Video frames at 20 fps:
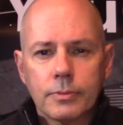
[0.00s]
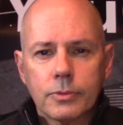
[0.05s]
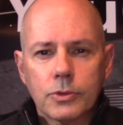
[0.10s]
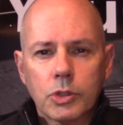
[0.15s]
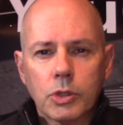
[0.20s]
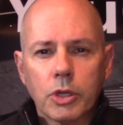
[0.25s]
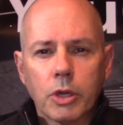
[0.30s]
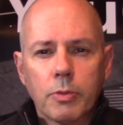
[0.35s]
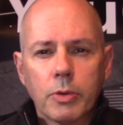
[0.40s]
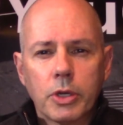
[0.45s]

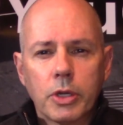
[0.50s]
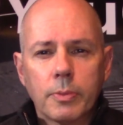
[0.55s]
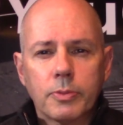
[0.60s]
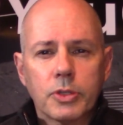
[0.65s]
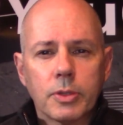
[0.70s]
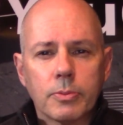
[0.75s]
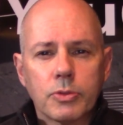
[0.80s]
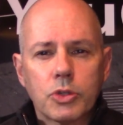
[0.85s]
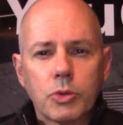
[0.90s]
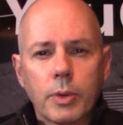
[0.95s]
So I put up
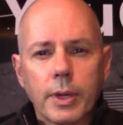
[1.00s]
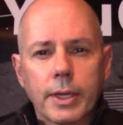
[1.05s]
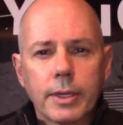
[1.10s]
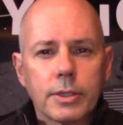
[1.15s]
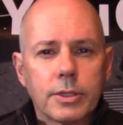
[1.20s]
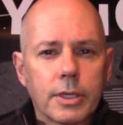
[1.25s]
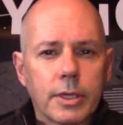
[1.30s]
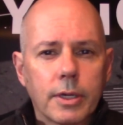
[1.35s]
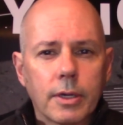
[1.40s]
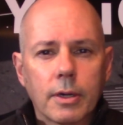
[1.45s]
some
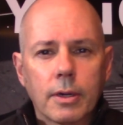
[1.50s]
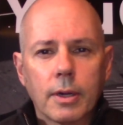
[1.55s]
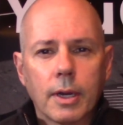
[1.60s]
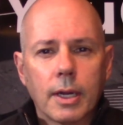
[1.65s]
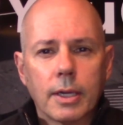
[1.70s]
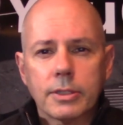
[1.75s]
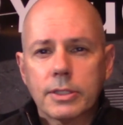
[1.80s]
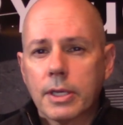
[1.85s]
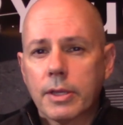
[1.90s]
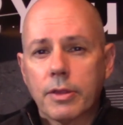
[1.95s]
swings here.
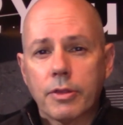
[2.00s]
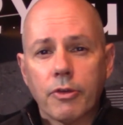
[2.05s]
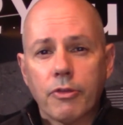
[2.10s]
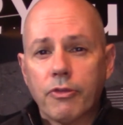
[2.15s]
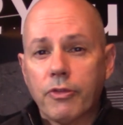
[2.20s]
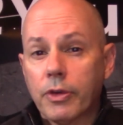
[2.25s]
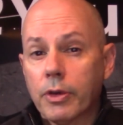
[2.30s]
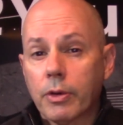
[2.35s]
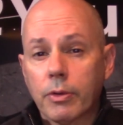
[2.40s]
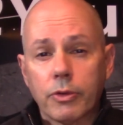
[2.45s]
I'll say that the
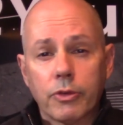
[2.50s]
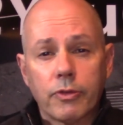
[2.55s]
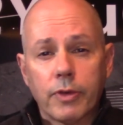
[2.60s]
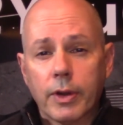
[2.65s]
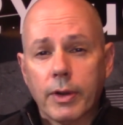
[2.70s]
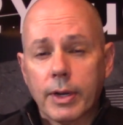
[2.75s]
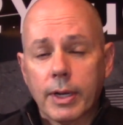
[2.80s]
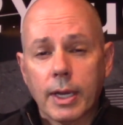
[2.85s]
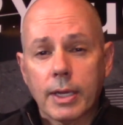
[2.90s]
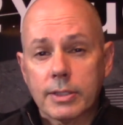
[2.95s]
feel was
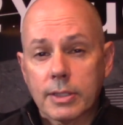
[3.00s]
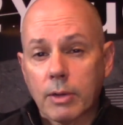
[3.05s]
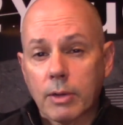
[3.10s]
very nice.